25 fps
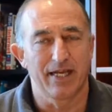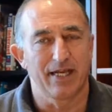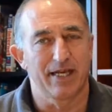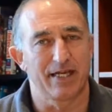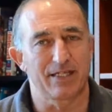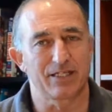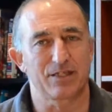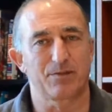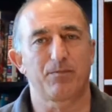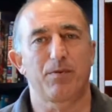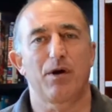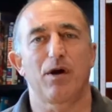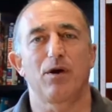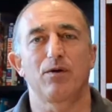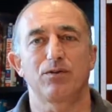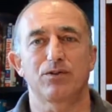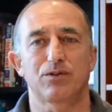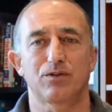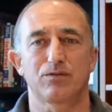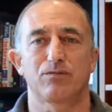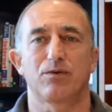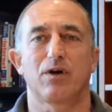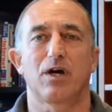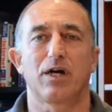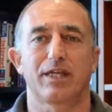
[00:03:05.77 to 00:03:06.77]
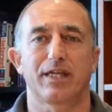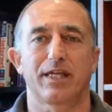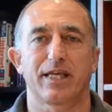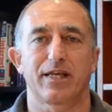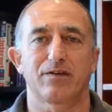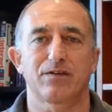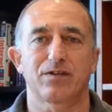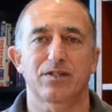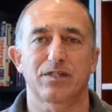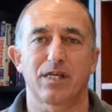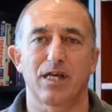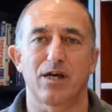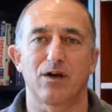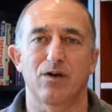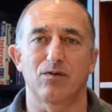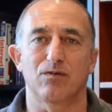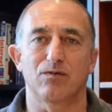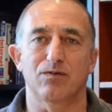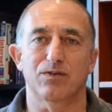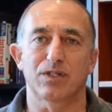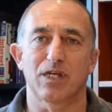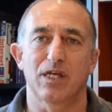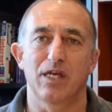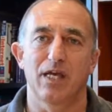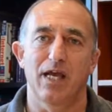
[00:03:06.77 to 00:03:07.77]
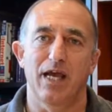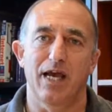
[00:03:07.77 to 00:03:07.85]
as opposed to riding ourselves